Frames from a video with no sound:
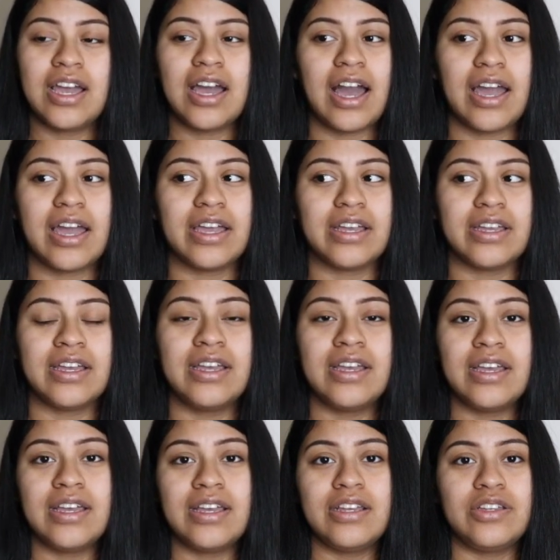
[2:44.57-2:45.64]
I
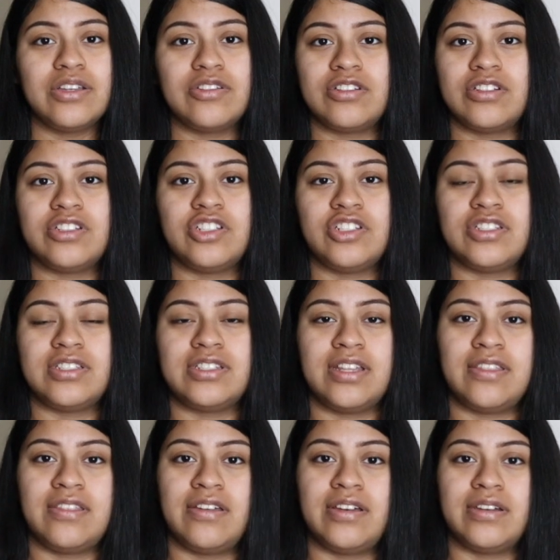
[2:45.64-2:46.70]
usually just
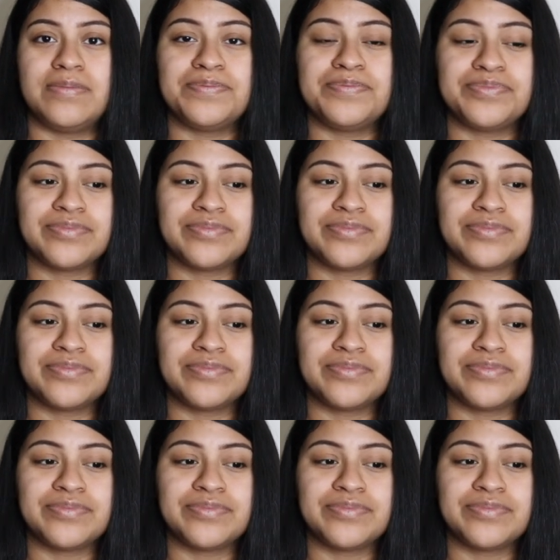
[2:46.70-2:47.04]
did the